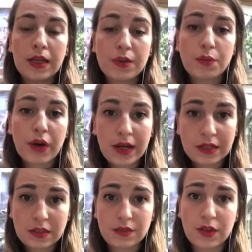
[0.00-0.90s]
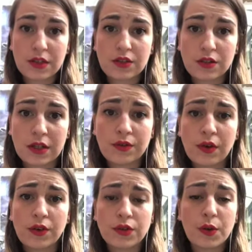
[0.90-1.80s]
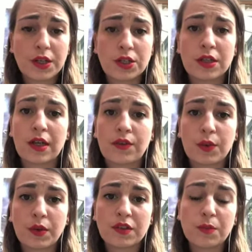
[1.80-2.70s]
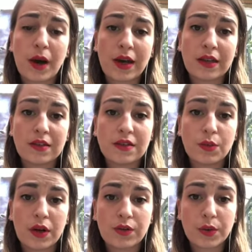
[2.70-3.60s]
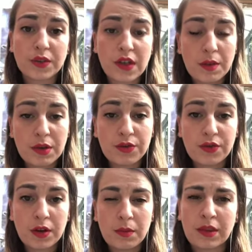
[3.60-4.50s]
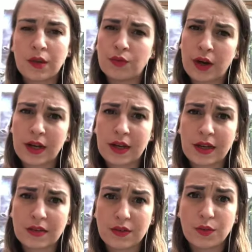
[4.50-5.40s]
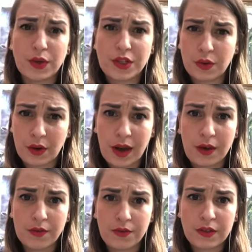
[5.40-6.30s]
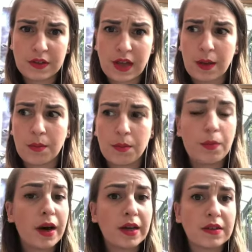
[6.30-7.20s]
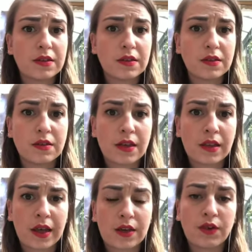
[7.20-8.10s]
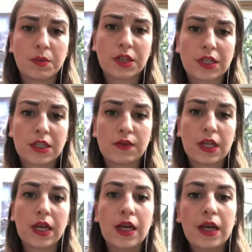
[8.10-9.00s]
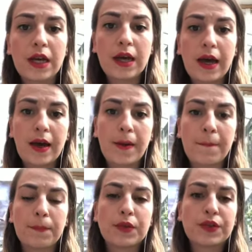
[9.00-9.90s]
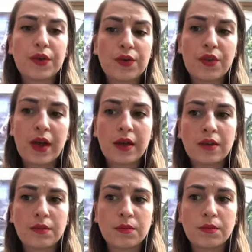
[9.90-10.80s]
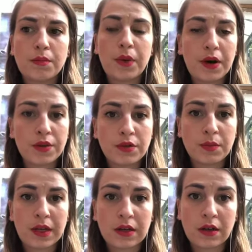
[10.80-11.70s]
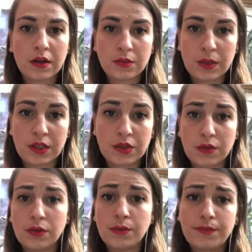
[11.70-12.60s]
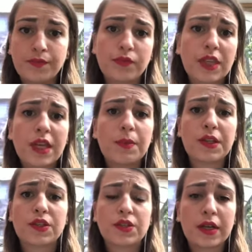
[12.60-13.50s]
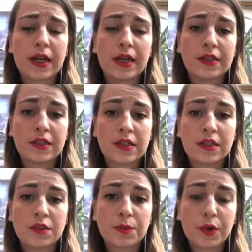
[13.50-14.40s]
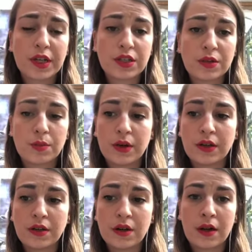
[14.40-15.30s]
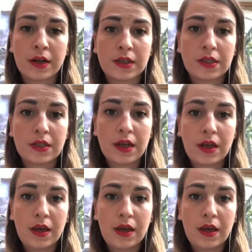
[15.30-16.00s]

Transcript: the practice of history involves questioning everyone's bias and where everyone's coming from, and then writing as if we don't have the same biases and lack of objectivity. Um, so that bothered me and caused me to keep history as an inspiration, but not